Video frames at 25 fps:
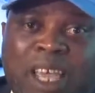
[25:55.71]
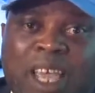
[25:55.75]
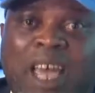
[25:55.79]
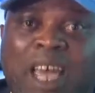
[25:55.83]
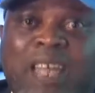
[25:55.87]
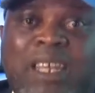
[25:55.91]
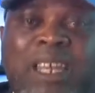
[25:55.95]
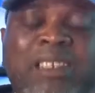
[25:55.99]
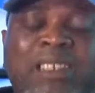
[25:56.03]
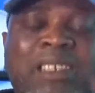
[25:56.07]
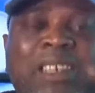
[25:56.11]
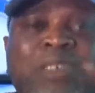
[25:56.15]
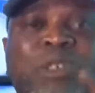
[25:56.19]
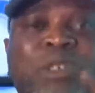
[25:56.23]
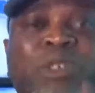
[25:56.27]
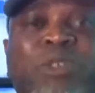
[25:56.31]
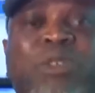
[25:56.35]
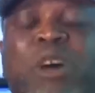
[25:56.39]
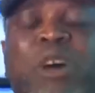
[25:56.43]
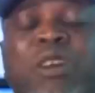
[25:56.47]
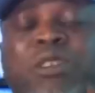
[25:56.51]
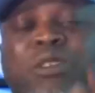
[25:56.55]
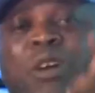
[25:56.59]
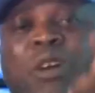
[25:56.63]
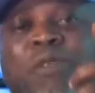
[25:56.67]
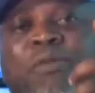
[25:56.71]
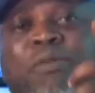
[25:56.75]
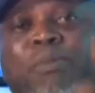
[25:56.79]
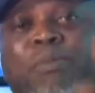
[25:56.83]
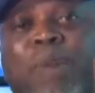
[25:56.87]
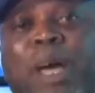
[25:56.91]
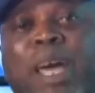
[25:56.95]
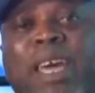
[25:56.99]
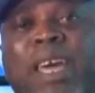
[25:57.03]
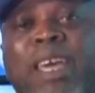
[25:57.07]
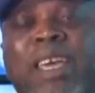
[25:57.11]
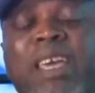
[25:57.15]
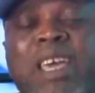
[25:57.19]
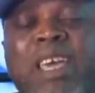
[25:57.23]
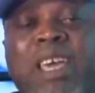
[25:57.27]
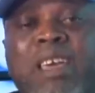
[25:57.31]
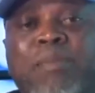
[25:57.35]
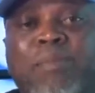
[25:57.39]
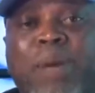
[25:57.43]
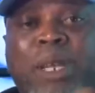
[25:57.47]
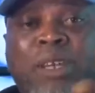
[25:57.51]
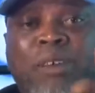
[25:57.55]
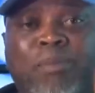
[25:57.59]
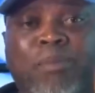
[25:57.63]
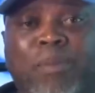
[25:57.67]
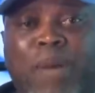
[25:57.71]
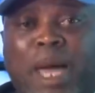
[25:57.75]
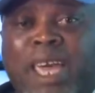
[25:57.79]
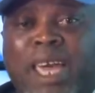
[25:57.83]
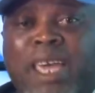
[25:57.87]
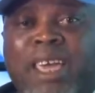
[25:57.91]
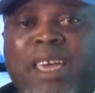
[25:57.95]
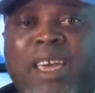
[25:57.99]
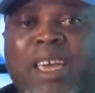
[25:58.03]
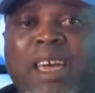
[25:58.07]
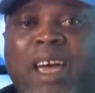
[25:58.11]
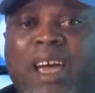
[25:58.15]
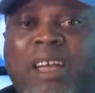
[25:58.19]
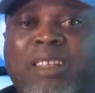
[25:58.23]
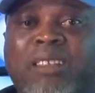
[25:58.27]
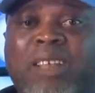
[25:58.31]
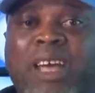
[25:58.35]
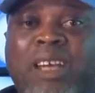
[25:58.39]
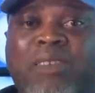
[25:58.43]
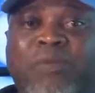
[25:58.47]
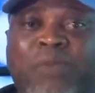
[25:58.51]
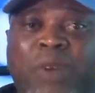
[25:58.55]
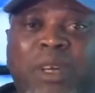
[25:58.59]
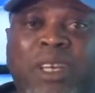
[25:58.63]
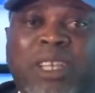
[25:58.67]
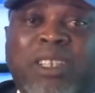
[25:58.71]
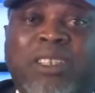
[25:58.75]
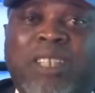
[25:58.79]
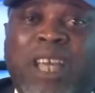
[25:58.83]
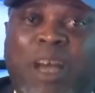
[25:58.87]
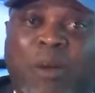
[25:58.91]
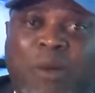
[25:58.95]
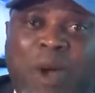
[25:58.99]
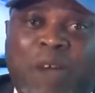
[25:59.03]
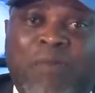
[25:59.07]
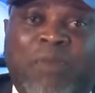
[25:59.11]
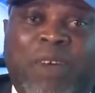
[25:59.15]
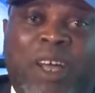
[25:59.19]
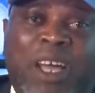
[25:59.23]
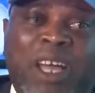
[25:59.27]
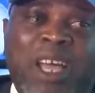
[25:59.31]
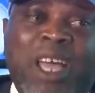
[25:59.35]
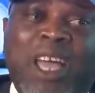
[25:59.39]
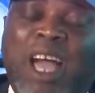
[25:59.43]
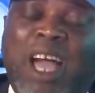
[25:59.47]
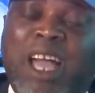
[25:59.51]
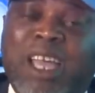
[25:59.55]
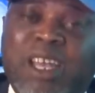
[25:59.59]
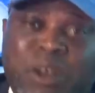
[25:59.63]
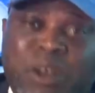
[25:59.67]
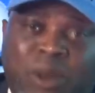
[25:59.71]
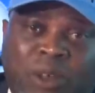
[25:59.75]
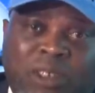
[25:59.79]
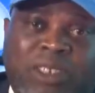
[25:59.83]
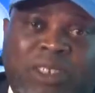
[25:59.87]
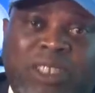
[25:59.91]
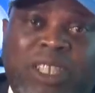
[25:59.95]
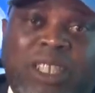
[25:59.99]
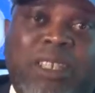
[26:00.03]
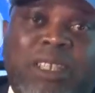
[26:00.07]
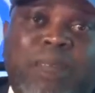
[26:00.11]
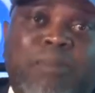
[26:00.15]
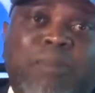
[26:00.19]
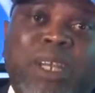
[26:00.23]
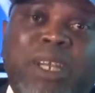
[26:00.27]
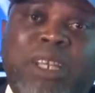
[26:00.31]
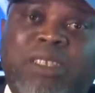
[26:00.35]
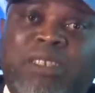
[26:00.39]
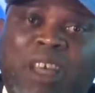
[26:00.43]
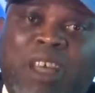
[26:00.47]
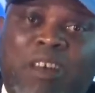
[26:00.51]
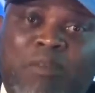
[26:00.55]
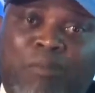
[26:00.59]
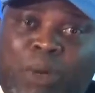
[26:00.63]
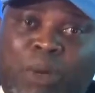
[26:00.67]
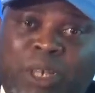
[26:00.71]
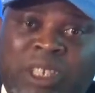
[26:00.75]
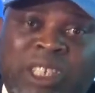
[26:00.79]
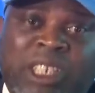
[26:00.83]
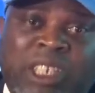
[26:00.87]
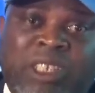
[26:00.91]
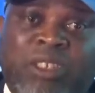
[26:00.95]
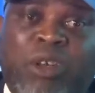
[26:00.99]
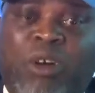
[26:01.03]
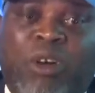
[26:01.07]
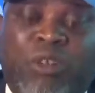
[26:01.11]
And as a result of part of my advocacy, however, I note that the Minister of Budget